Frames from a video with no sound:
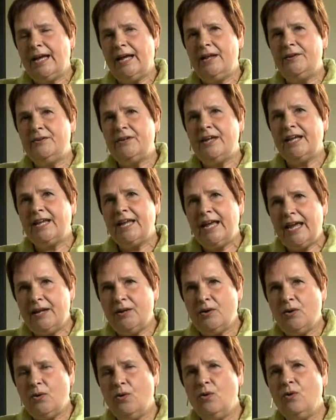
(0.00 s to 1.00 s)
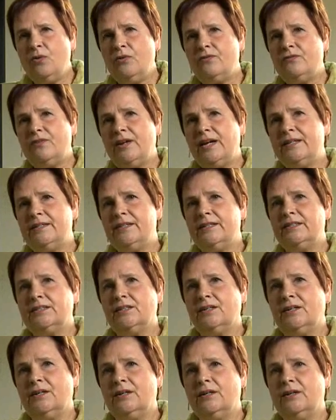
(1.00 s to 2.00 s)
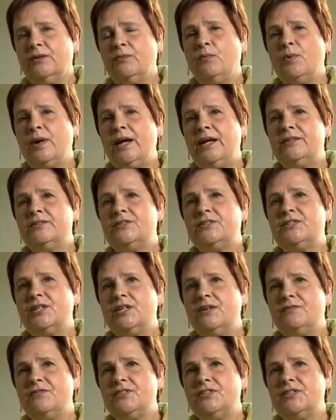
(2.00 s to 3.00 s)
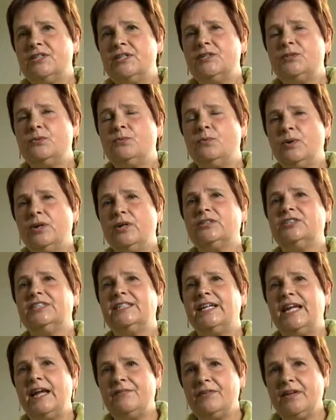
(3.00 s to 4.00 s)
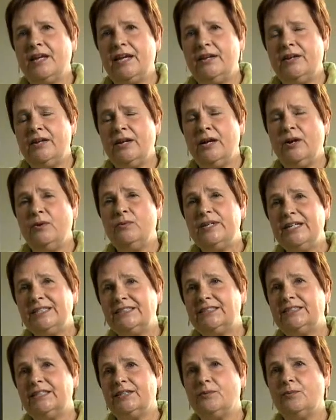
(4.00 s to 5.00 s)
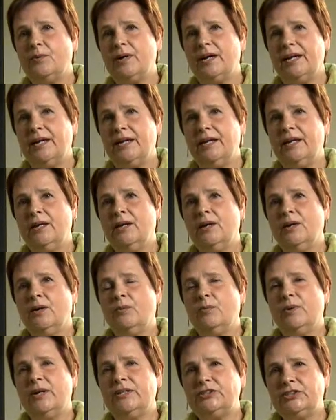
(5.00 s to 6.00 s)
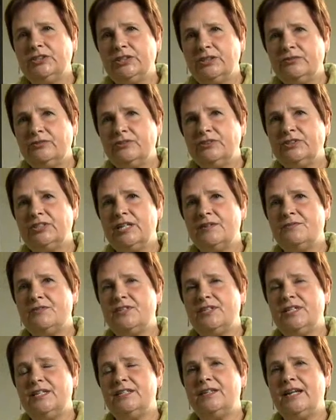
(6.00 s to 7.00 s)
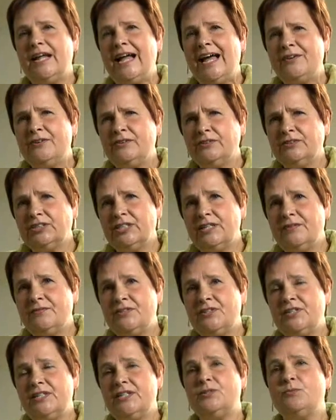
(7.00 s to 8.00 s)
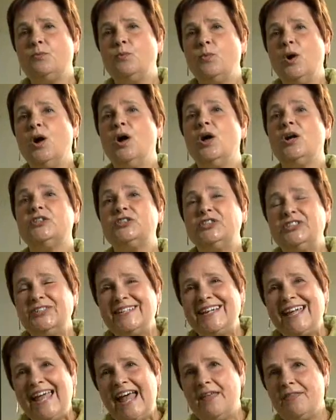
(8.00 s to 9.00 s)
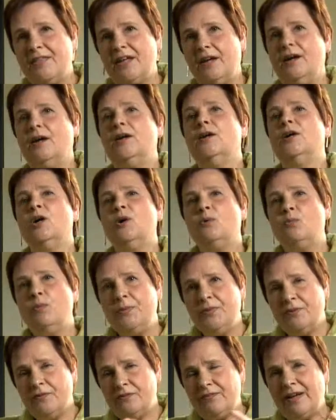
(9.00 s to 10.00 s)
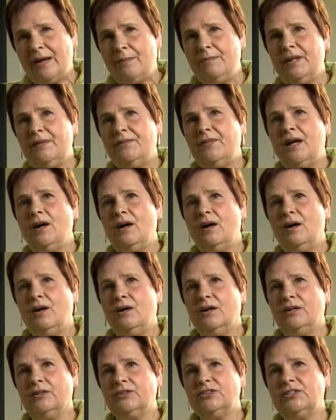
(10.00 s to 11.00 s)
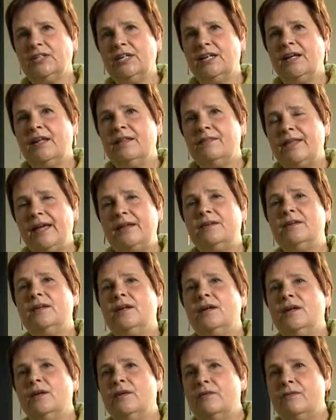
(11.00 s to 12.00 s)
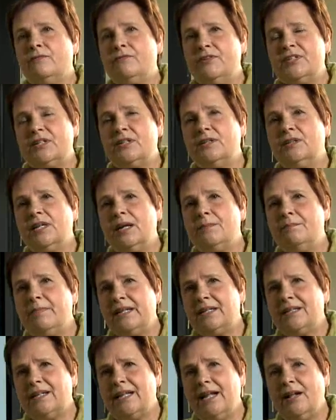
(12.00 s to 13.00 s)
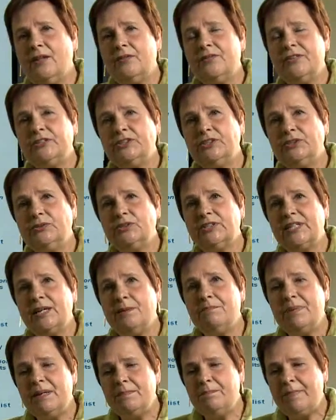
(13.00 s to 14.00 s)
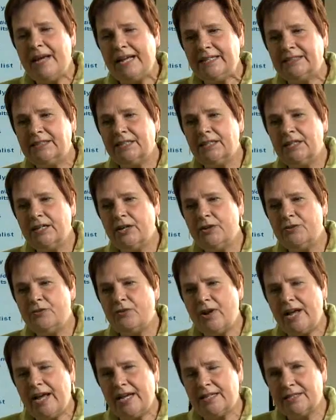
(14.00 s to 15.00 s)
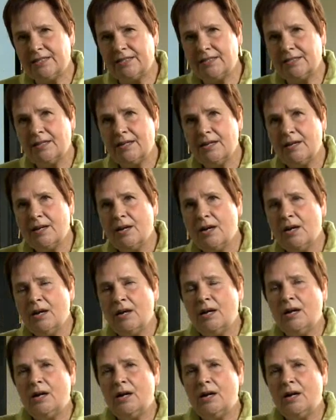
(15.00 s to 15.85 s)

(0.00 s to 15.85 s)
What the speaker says: And again, all the findings are when services work together in a holistic way, where children's services and adult services work together with the family at their heart, then physical and mental health issues can be better addressed.